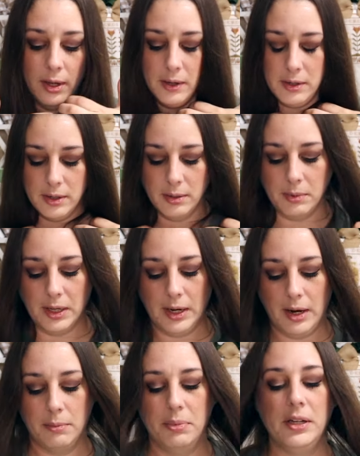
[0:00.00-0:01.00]
And
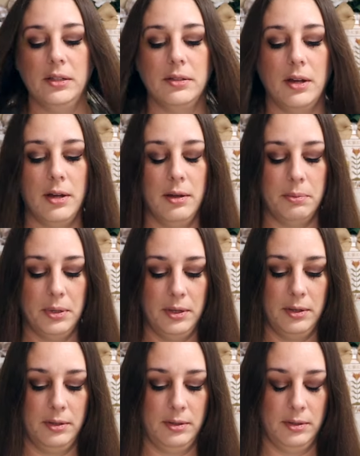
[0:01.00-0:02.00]
I picked up
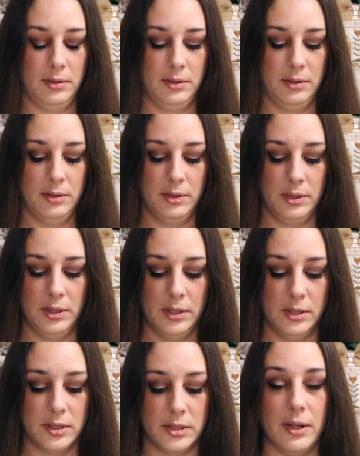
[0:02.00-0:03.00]

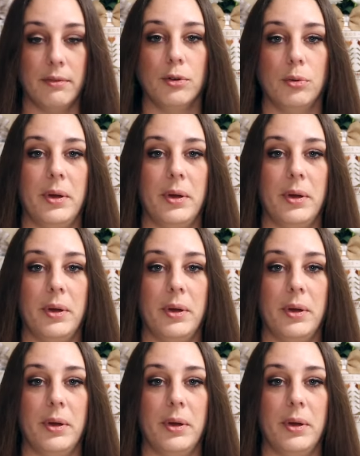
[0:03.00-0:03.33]
several